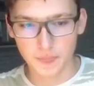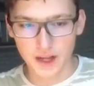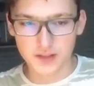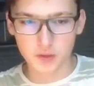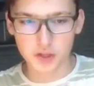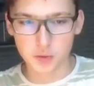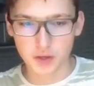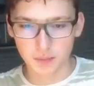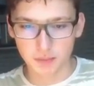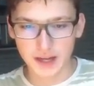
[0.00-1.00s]
This is what you
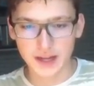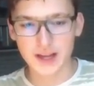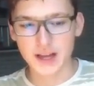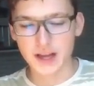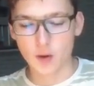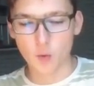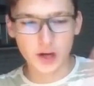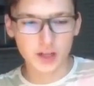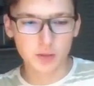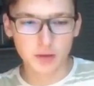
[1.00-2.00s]
wanna play.
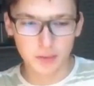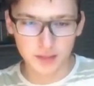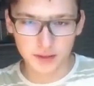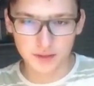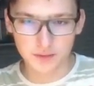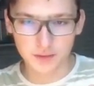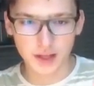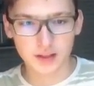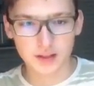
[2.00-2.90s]
Why do we play b three?